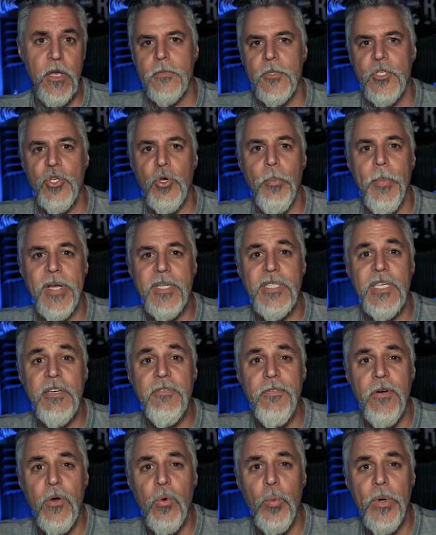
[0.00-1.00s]
So my
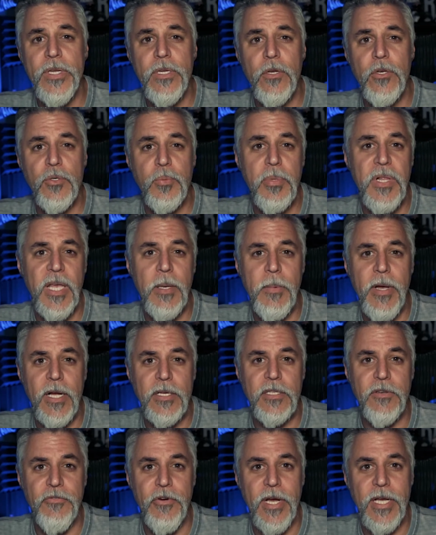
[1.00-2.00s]
default Windows playback
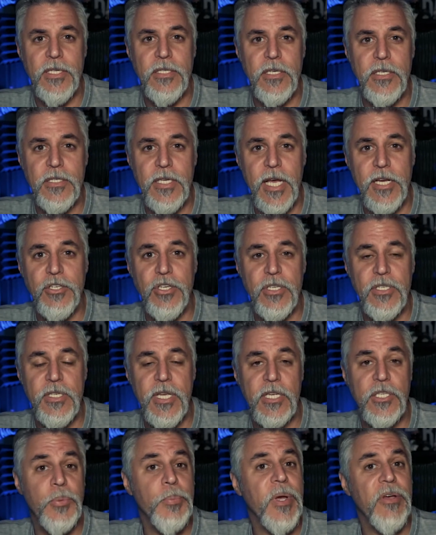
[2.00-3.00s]
device is actually
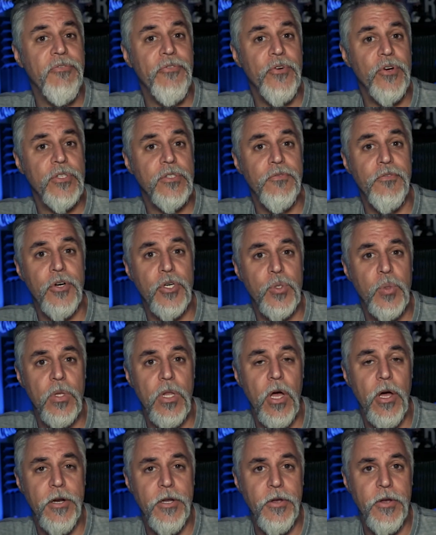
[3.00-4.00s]
set to my first virtual
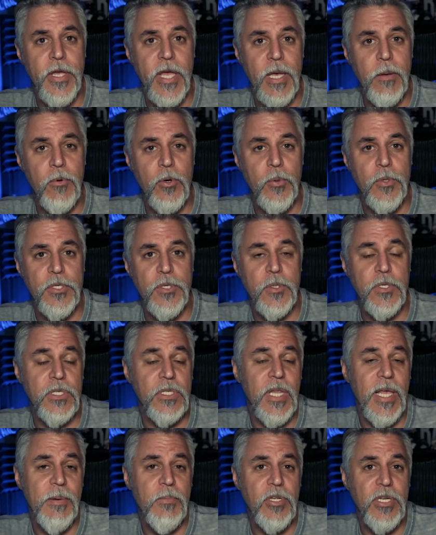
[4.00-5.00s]
audio cable, which is
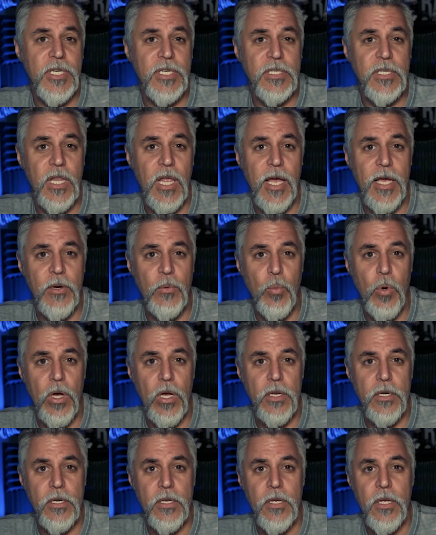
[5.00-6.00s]
labeled as line
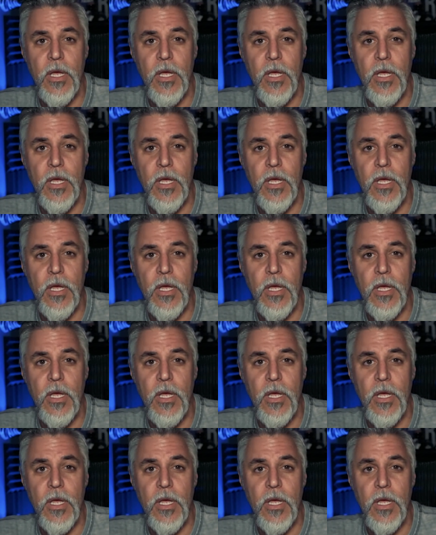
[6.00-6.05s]
1.